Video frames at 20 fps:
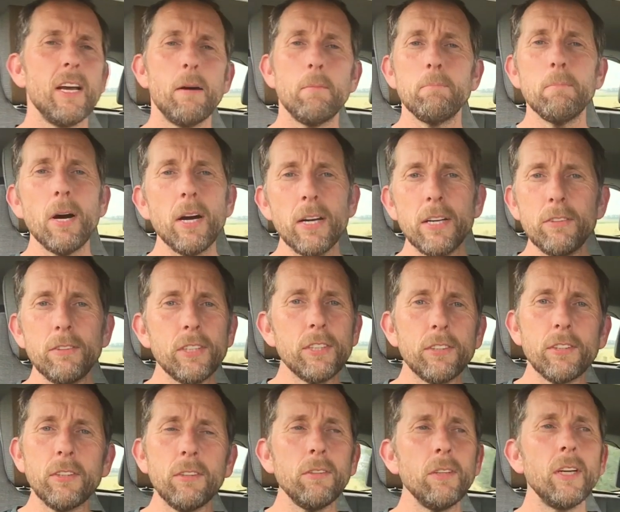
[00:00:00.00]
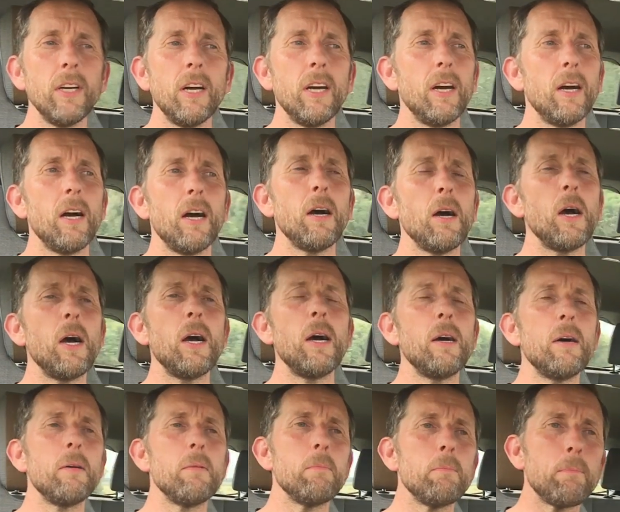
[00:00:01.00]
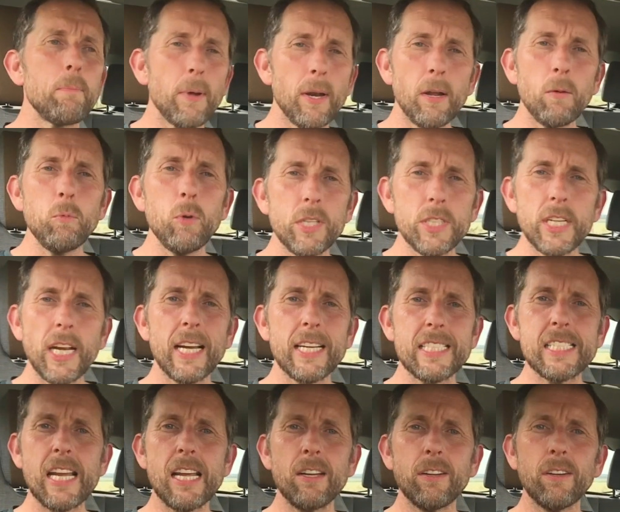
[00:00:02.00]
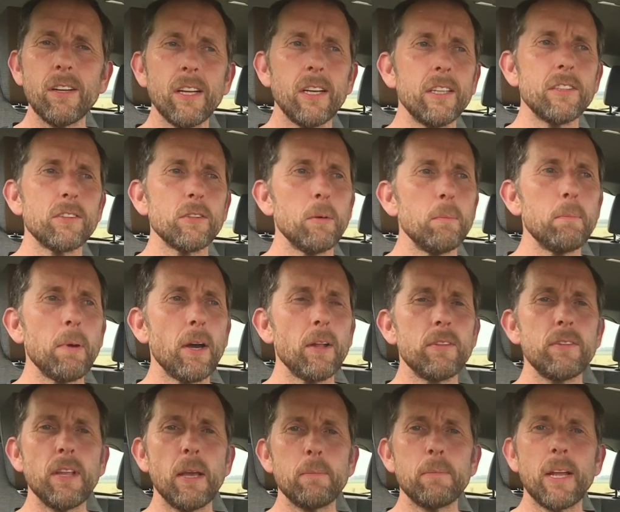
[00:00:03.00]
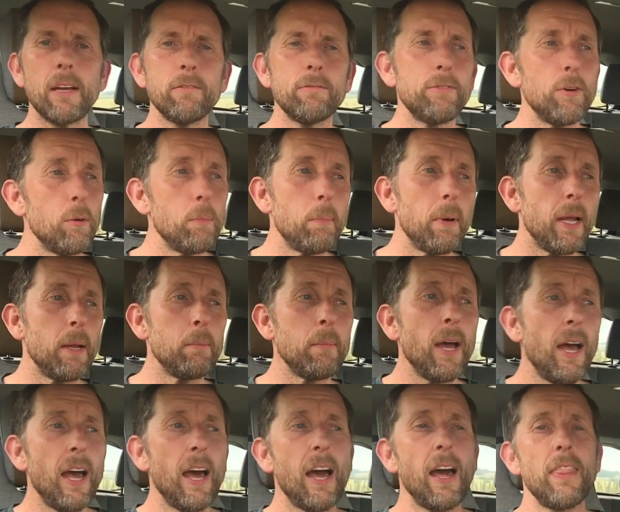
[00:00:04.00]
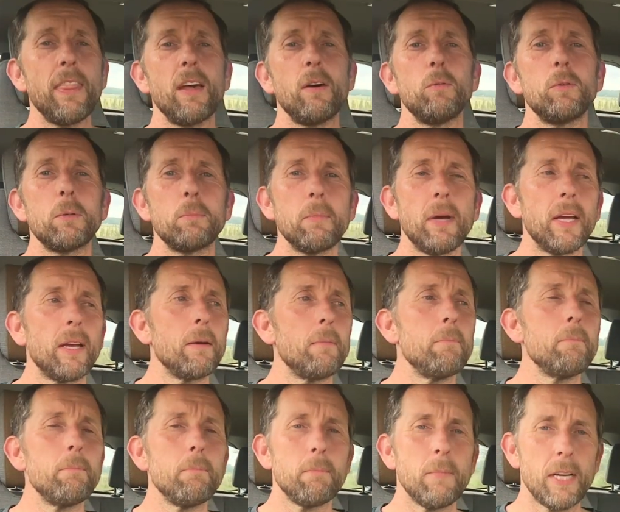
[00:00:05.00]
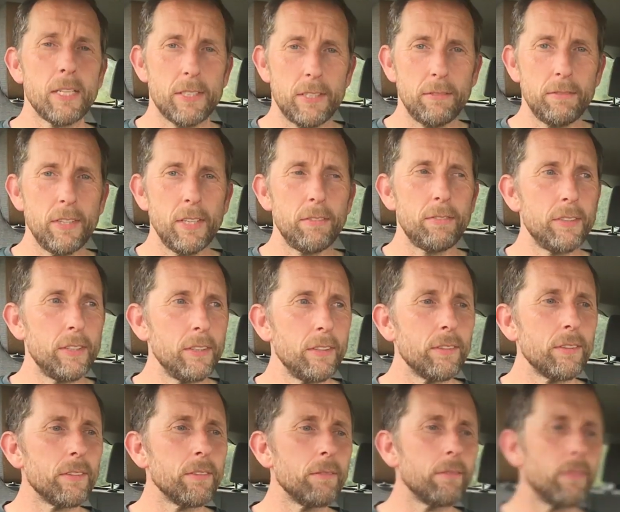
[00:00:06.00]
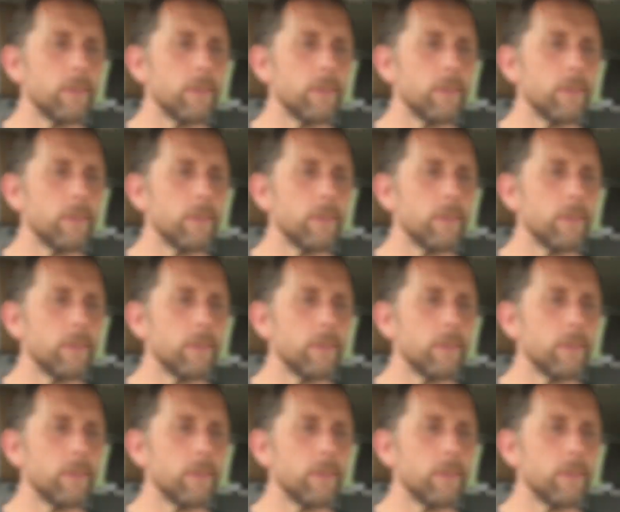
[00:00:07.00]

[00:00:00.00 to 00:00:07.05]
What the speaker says: Minor issue, but I wish it had xenon lights on both dipped and full beam, and that would make a massive difference.